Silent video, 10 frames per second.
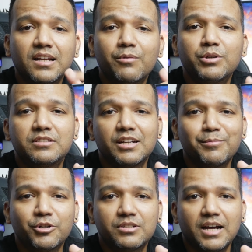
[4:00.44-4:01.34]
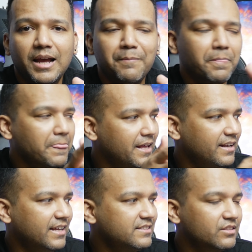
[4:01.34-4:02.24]
not waste any more time
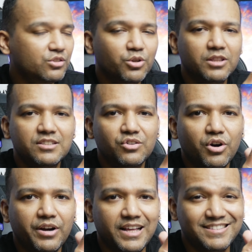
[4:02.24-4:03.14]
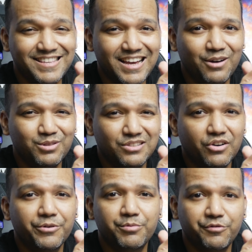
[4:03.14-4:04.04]
let's install this card and see how this
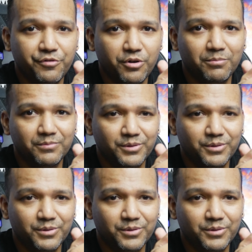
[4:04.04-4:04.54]
card perform